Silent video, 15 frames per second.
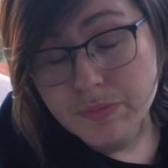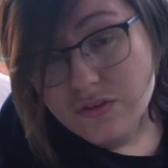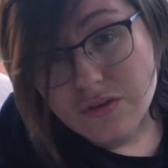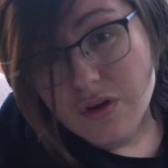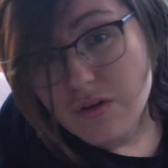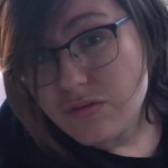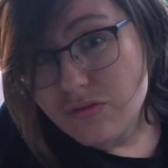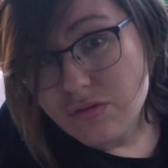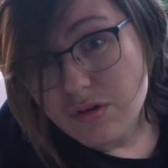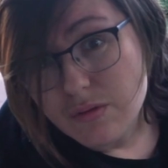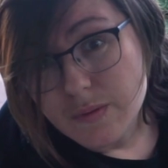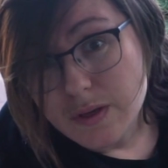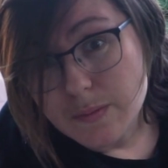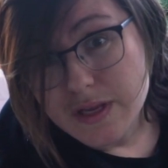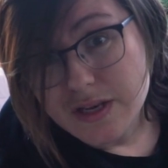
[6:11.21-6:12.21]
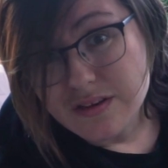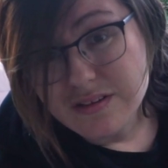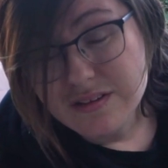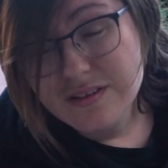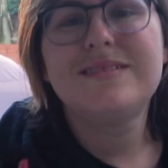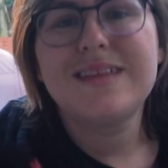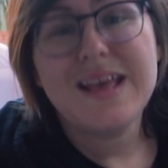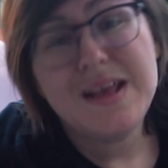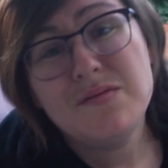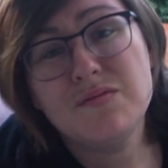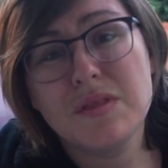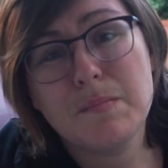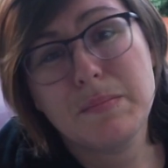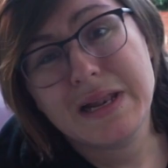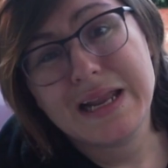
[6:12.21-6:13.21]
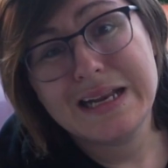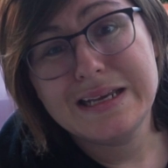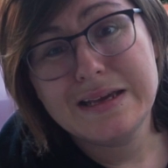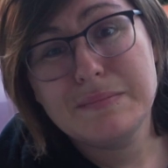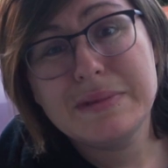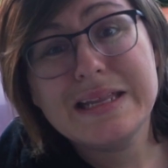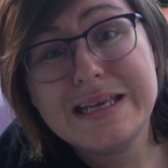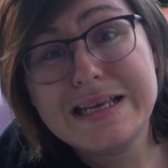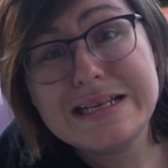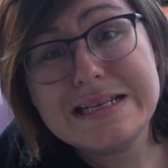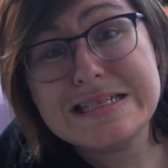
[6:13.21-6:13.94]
Don't throw them in a bin. Save the planet, please.